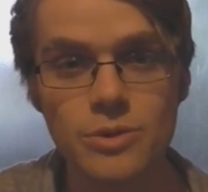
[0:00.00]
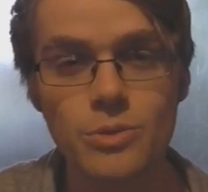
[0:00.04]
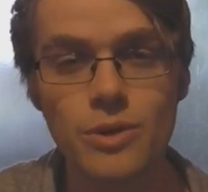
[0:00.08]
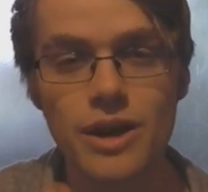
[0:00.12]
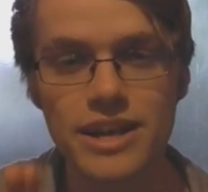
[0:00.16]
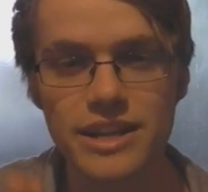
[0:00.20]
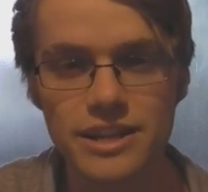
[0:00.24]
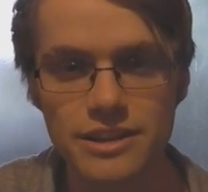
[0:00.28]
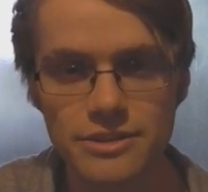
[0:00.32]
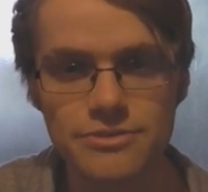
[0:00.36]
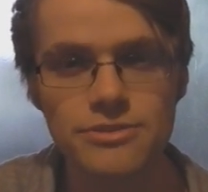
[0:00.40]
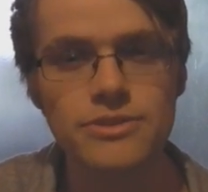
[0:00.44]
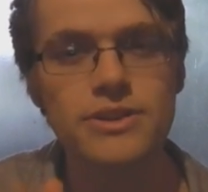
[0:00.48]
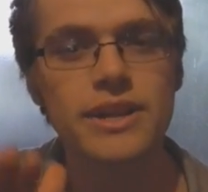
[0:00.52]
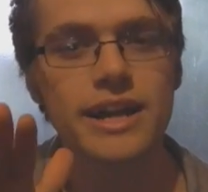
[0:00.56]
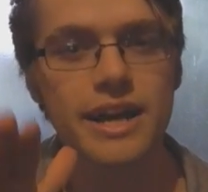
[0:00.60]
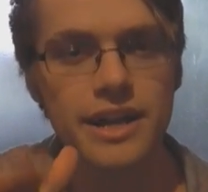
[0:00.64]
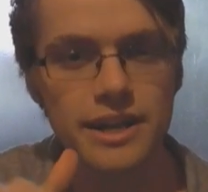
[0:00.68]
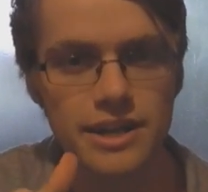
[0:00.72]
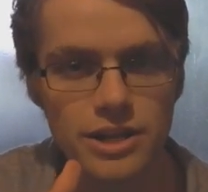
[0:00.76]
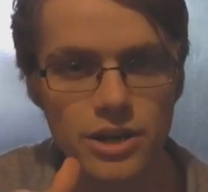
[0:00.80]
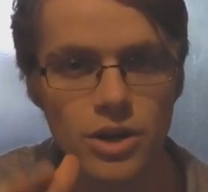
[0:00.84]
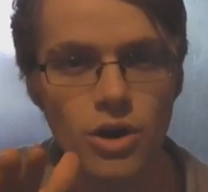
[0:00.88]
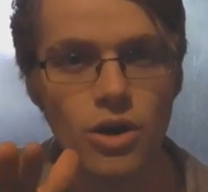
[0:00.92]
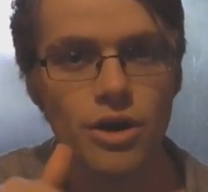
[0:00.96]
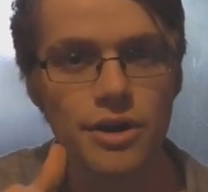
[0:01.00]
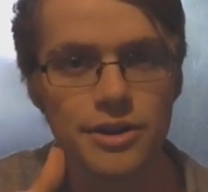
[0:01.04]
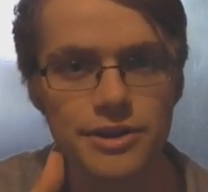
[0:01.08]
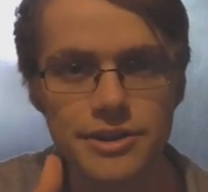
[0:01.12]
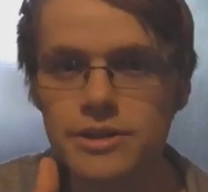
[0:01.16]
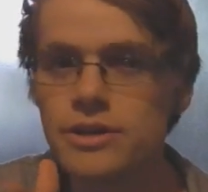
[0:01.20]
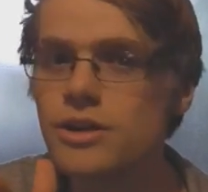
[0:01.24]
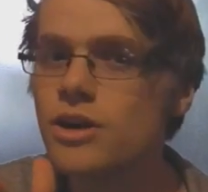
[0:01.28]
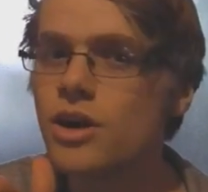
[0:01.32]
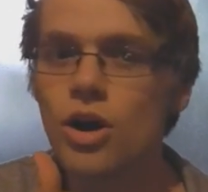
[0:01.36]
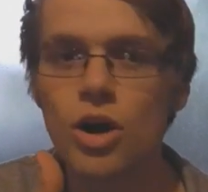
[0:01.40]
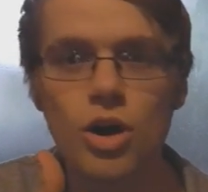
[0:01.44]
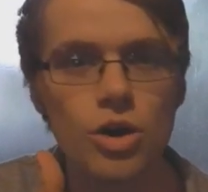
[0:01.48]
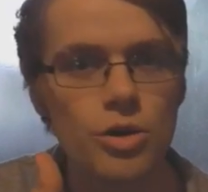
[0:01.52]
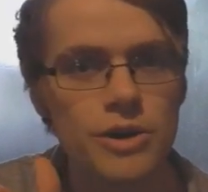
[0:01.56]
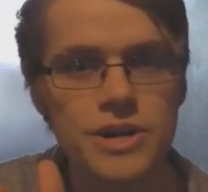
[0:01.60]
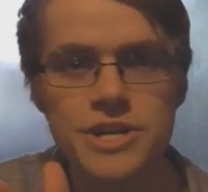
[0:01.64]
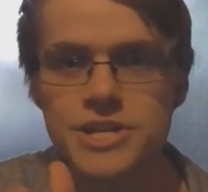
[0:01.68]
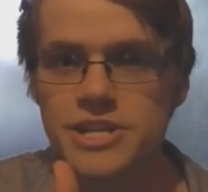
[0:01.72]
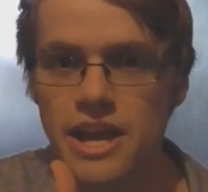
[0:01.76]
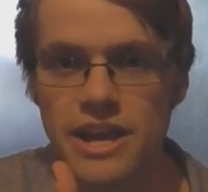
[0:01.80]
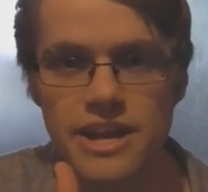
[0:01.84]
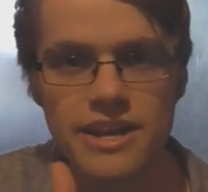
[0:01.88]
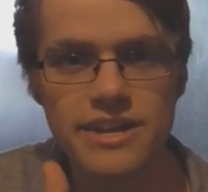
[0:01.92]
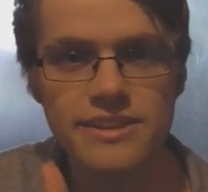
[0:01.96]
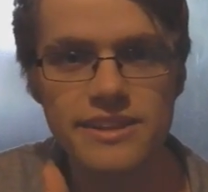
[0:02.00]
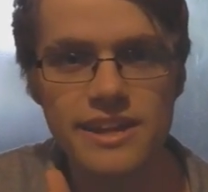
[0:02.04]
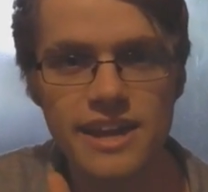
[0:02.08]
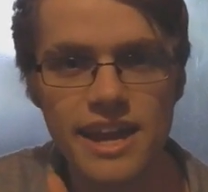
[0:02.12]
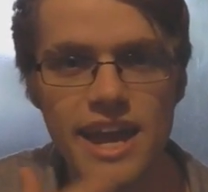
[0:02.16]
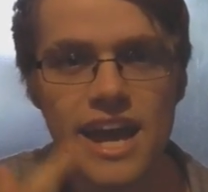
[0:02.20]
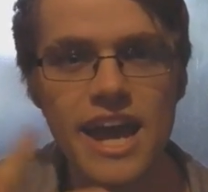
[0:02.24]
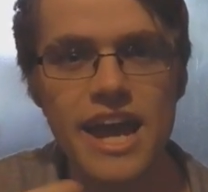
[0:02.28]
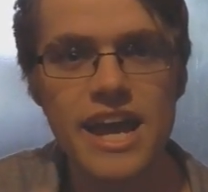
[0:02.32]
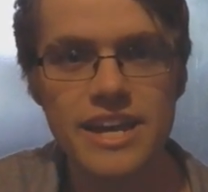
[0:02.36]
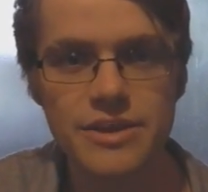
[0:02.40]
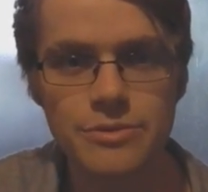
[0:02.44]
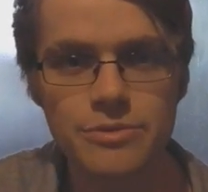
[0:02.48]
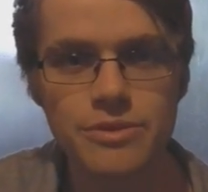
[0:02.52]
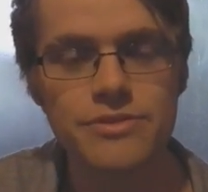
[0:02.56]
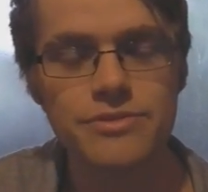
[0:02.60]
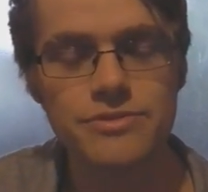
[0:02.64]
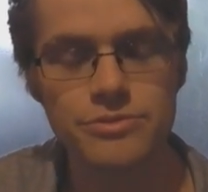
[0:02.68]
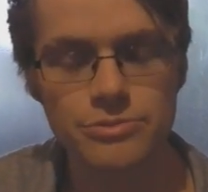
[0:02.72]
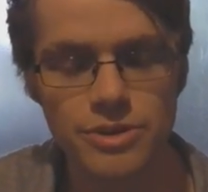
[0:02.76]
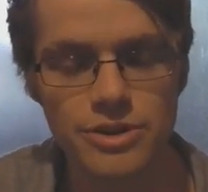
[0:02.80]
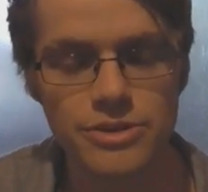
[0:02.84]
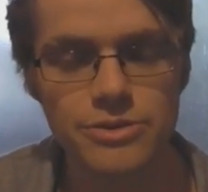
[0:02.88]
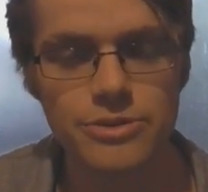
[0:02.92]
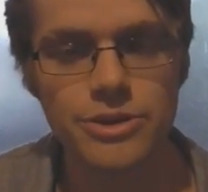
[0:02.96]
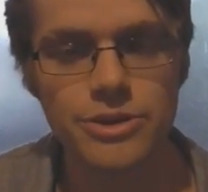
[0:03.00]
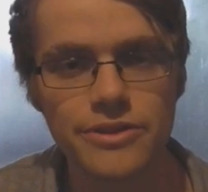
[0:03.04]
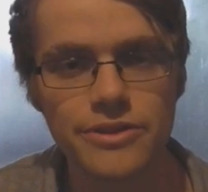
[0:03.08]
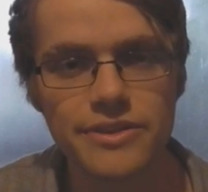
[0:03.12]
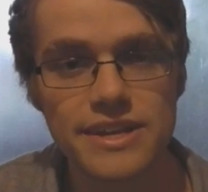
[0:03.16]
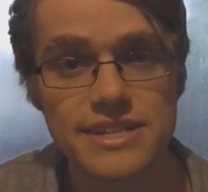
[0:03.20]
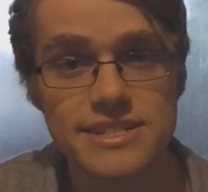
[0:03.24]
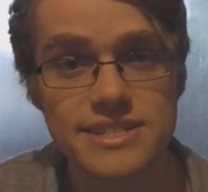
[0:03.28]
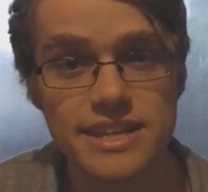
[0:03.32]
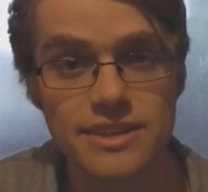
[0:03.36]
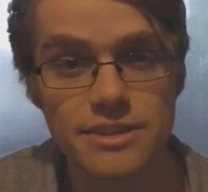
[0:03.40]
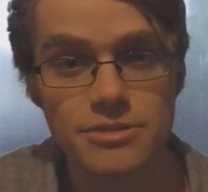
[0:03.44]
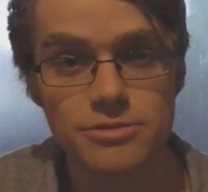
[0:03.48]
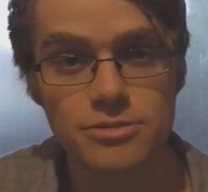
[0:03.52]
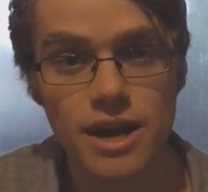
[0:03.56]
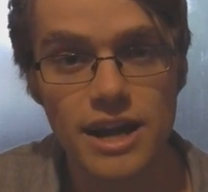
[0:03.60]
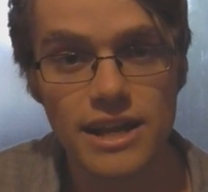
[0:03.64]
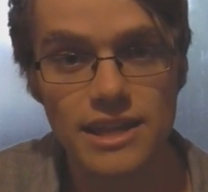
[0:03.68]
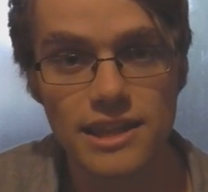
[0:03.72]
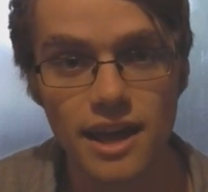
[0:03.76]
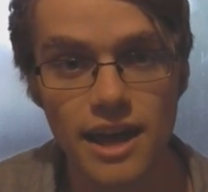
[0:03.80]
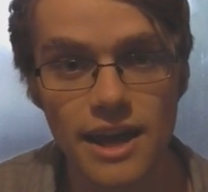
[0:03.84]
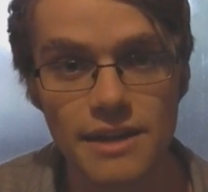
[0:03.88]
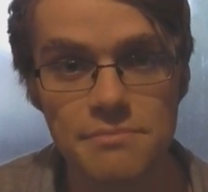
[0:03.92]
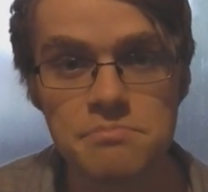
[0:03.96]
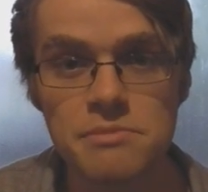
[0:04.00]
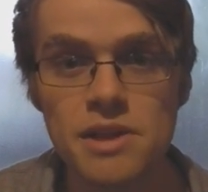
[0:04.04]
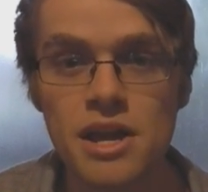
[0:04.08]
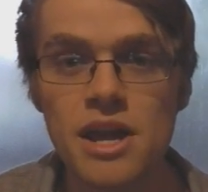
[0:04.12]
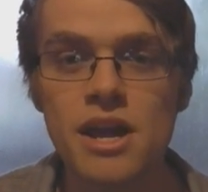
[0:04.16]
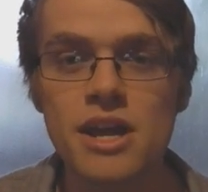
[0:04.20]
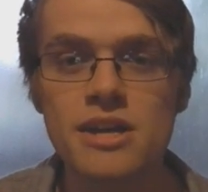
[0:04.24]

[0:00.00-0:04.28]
waiting for like a nod or a shake of the head with whether they said the right line.